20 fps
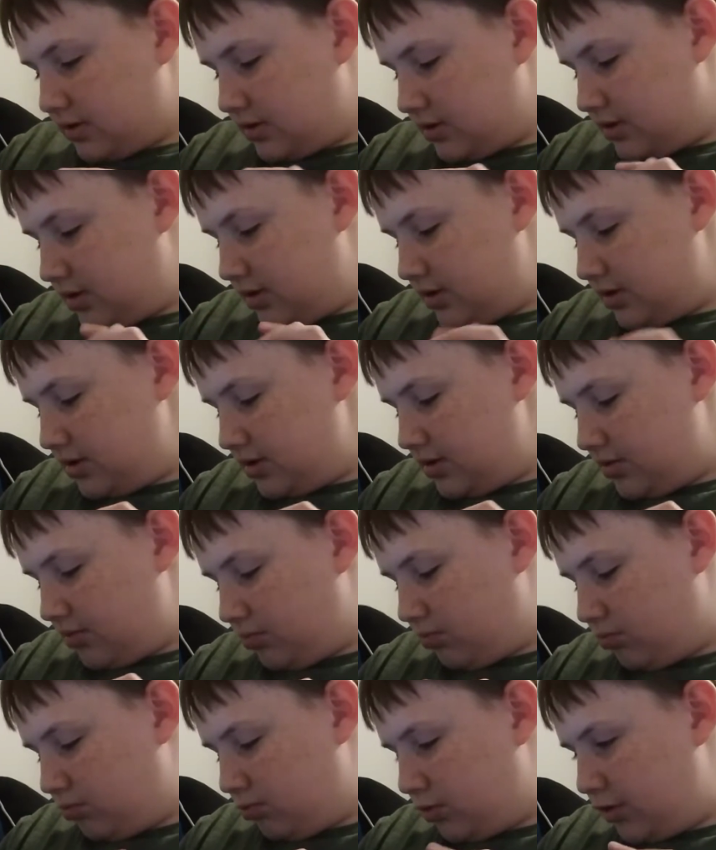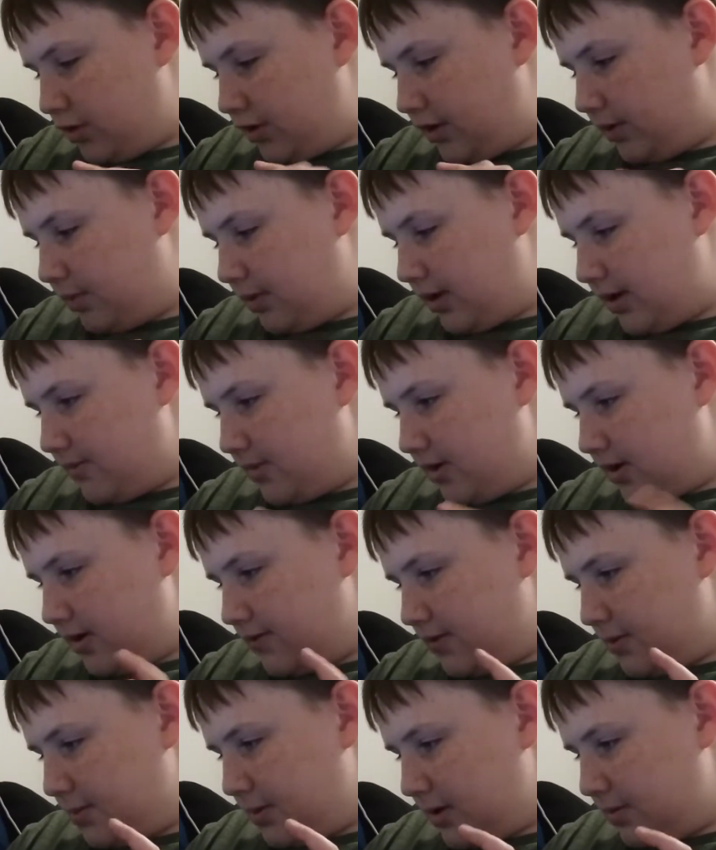this isn't really that big
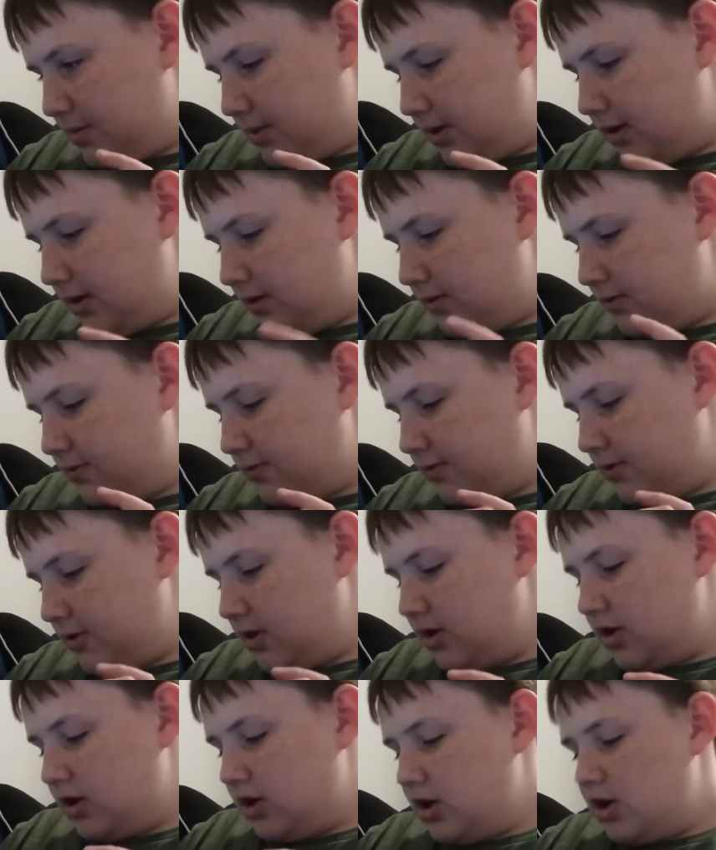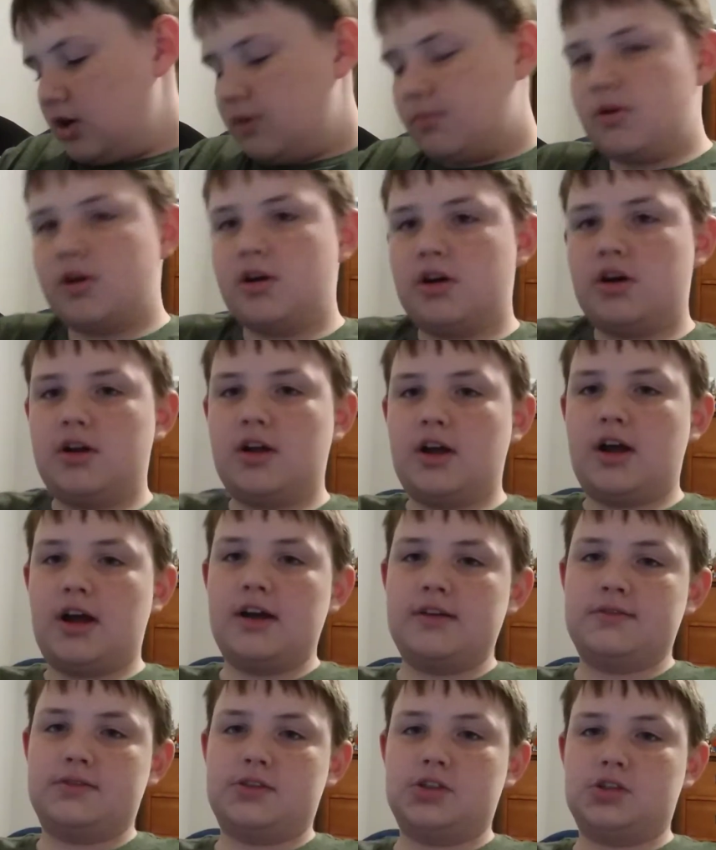of a pet peeve, but I
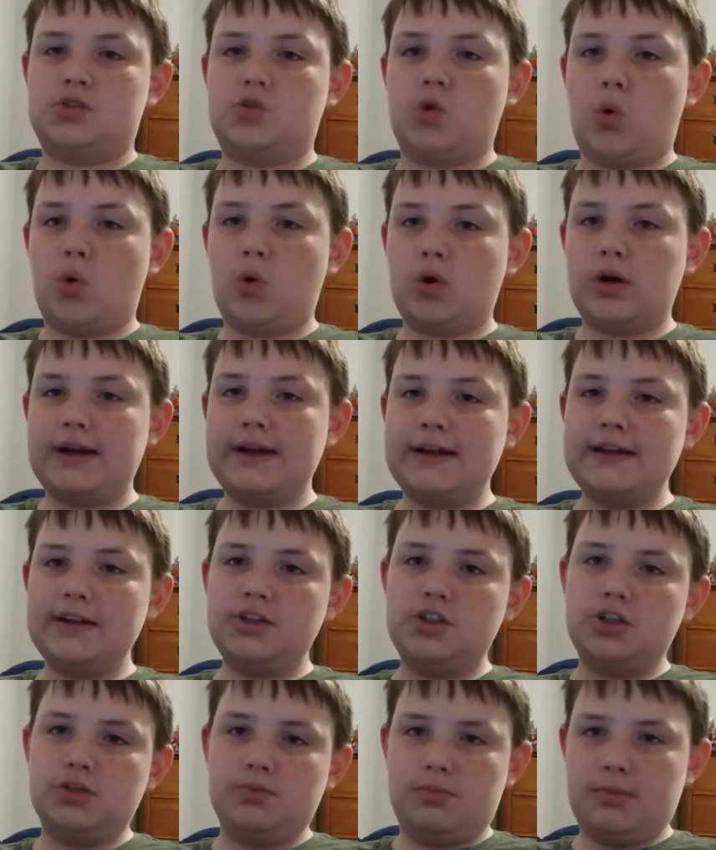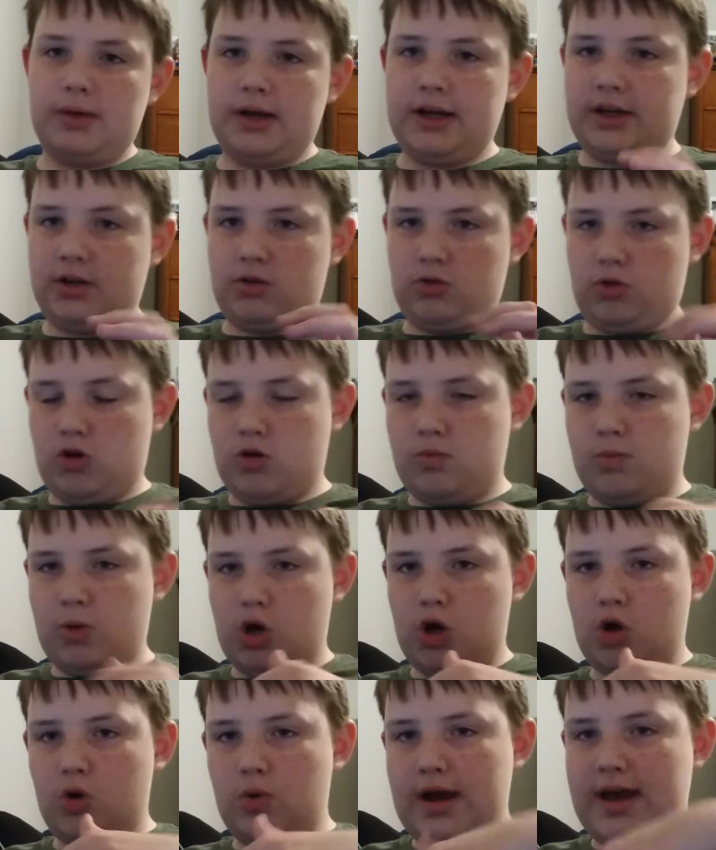have storage. My Chrome
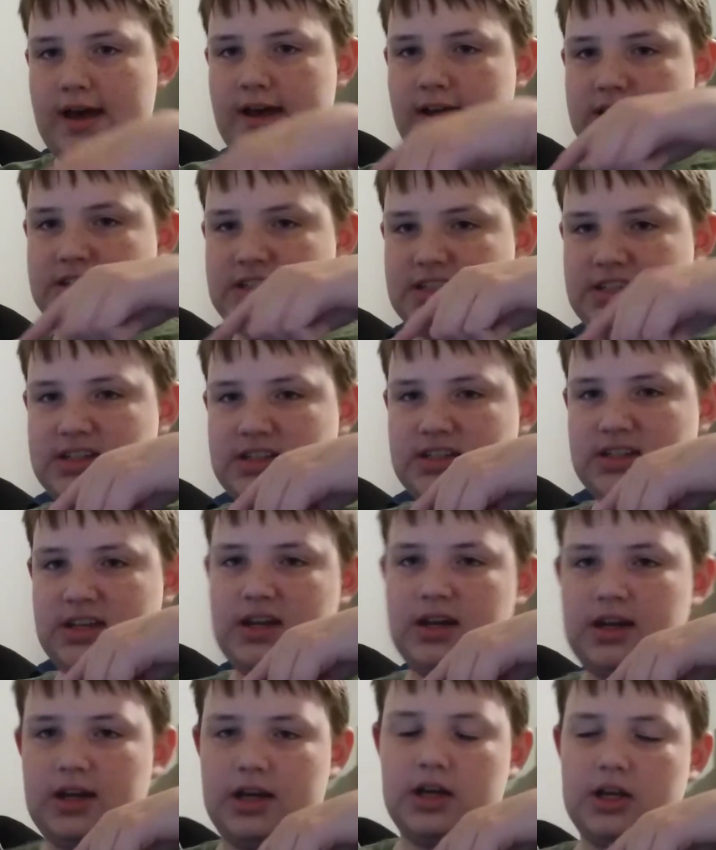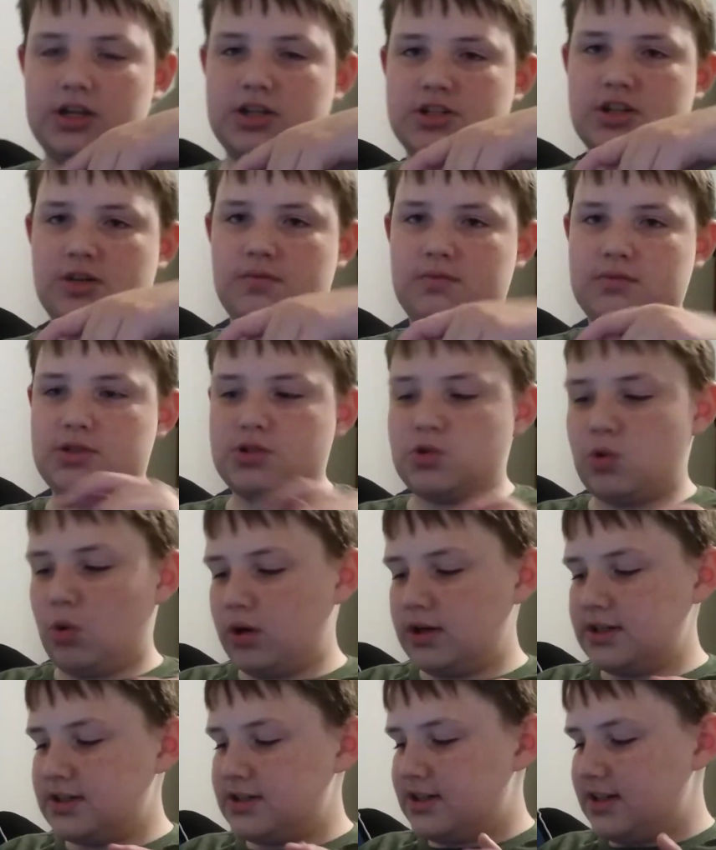OS
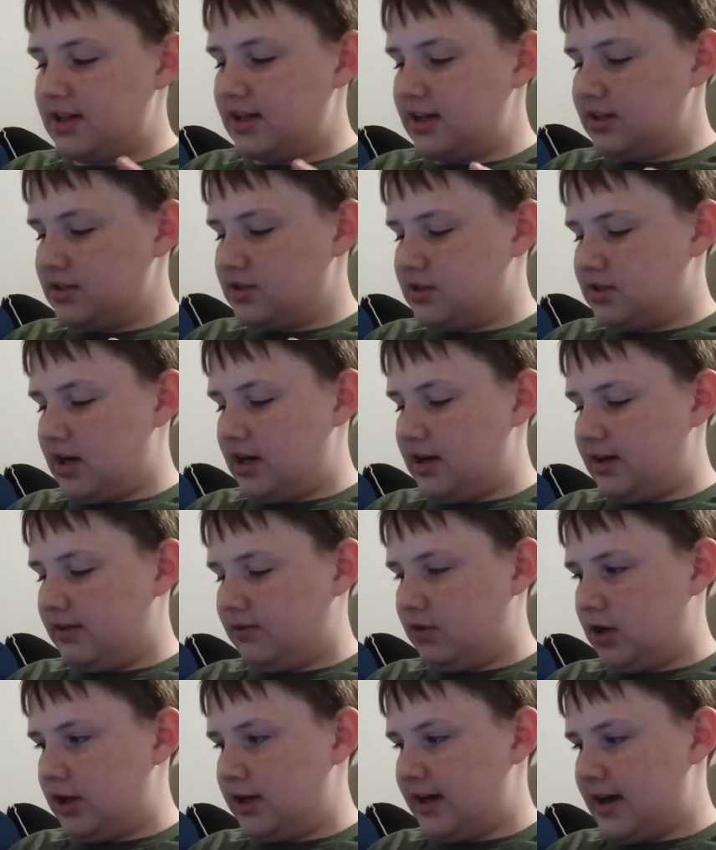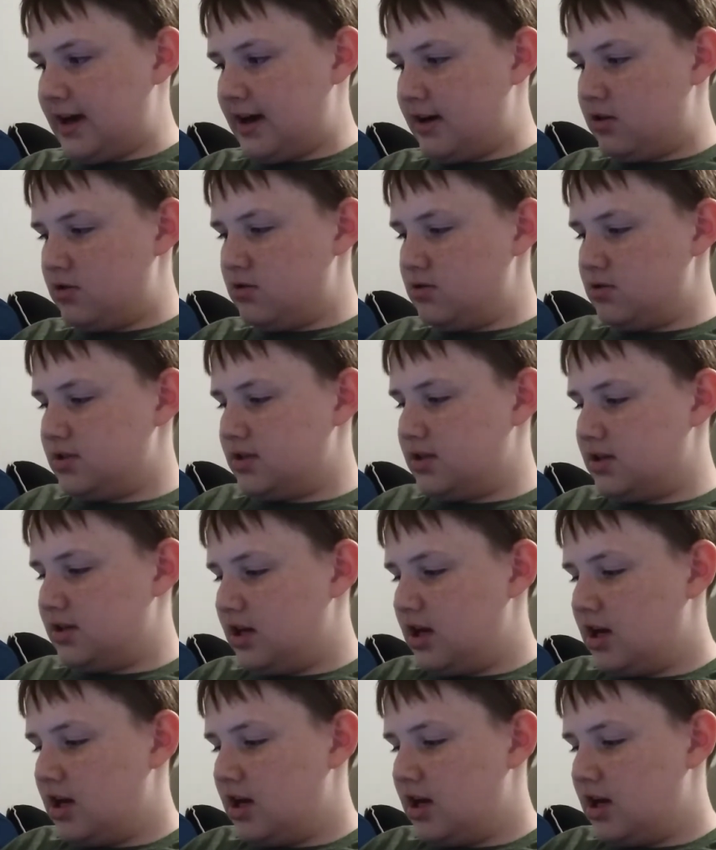storage thing is kind of running out,